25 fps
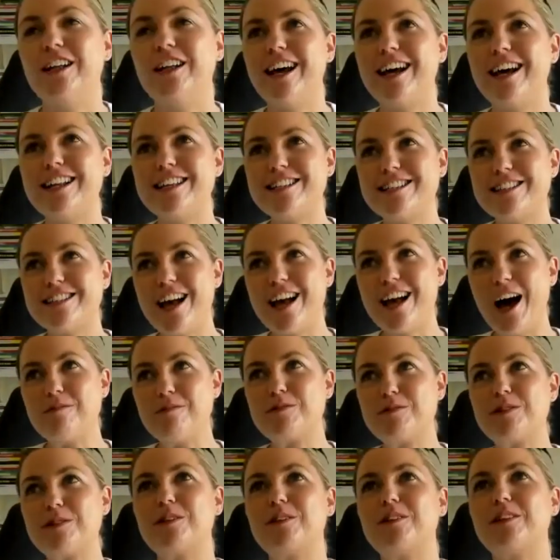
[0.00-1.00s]
that is
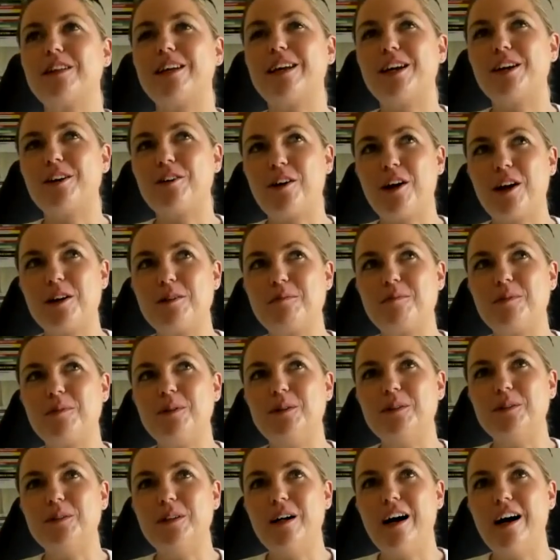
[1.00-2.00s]
absolutely
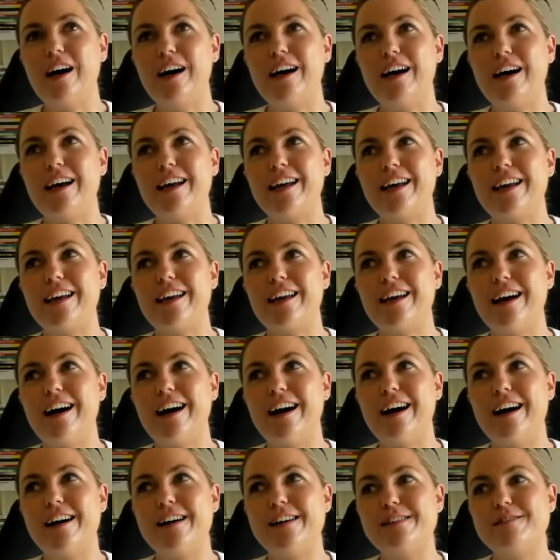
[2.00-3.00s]
incredible. It
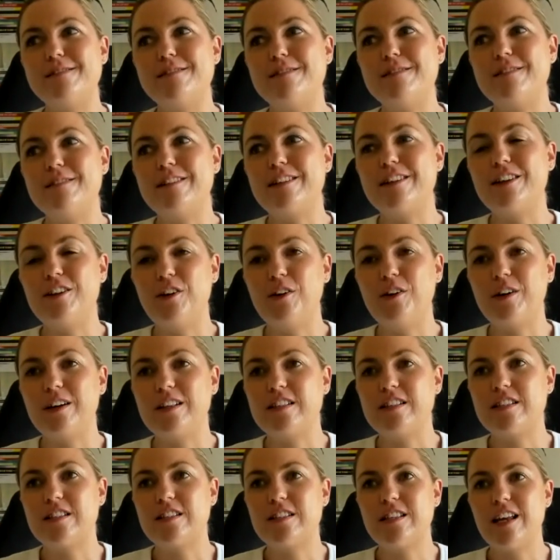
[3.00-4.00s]

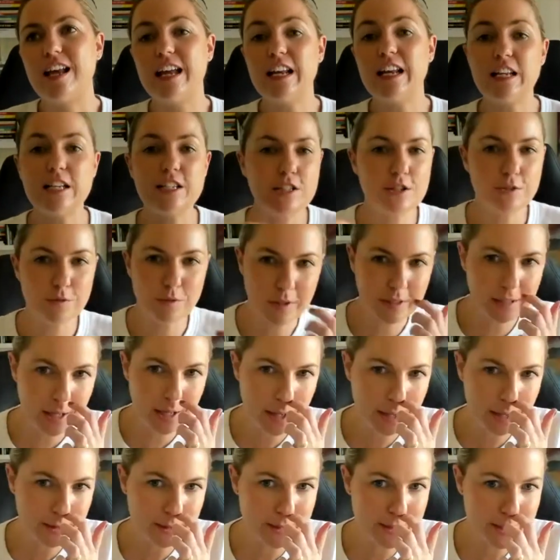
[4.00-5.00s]
is
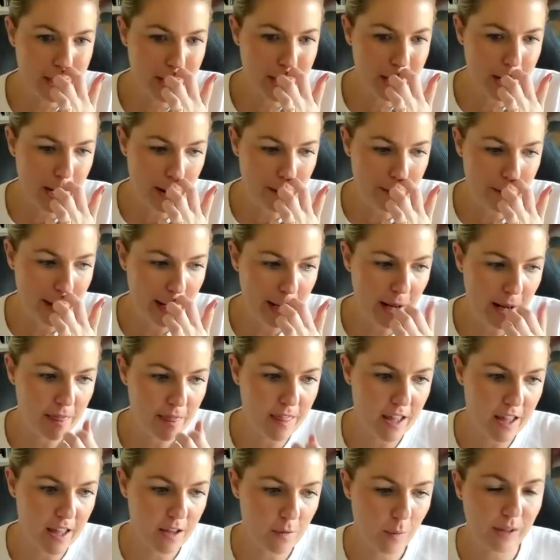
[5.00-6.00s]
really interesting. And I mean, I
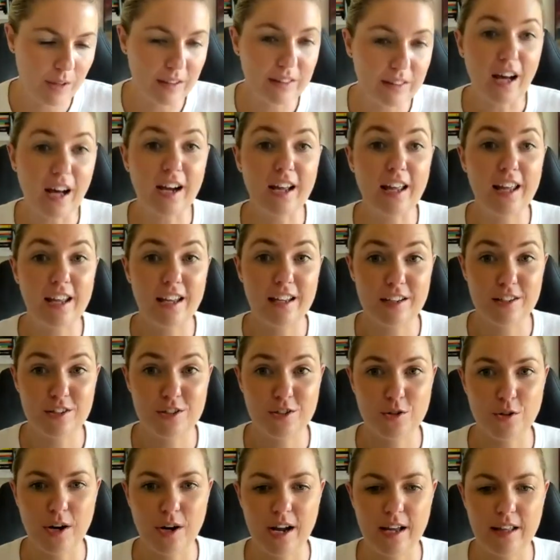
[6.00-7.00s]
think we're lucky in
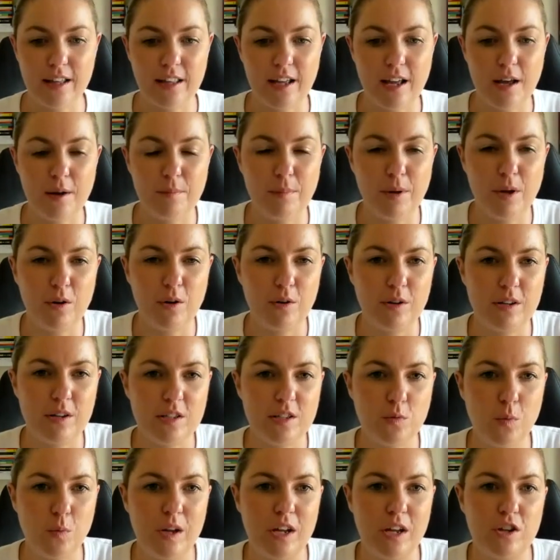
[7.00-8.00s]
Australia
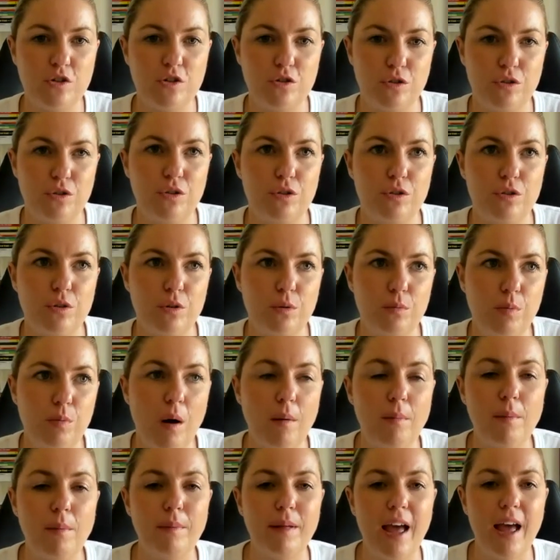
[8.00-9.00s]
because we do
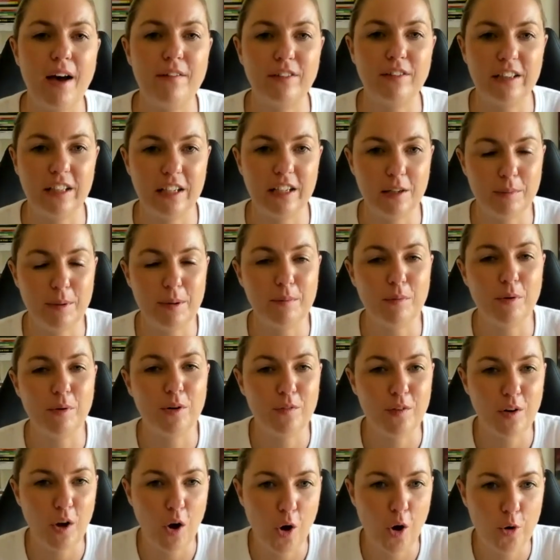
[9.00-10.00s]
probably have a little bit more
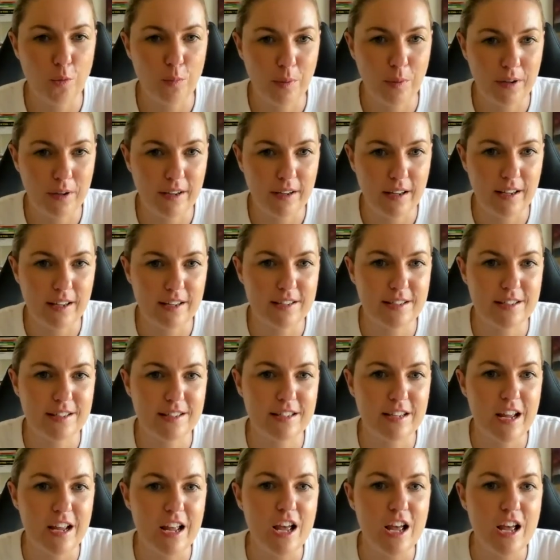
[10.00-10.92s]
of an openness